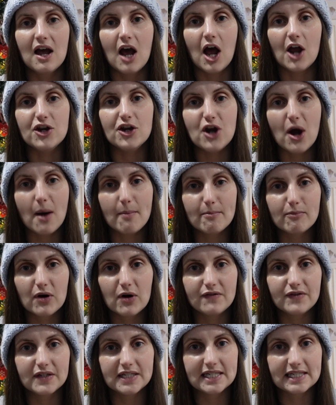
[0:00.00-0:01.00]
A number
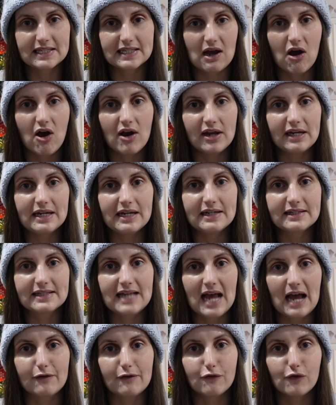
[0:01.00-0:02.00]
of the designers
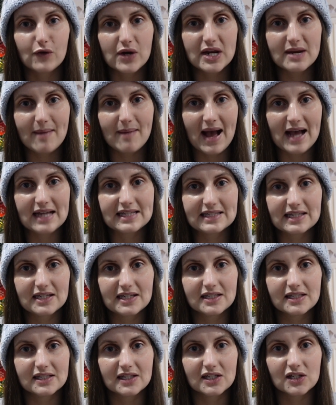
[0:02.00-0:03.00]
had free
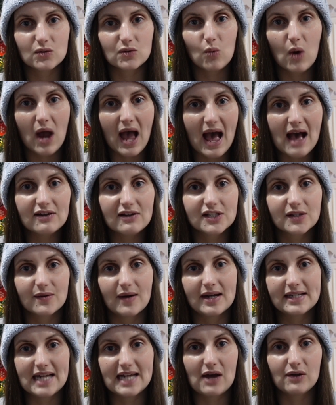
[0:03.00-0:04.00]
patterns as well, so
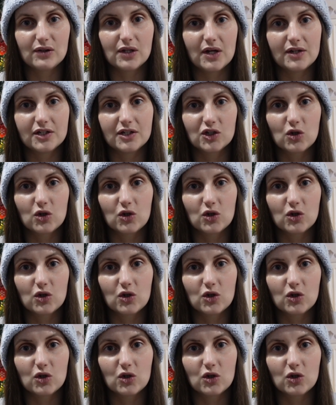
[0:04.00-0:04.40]
I downloaded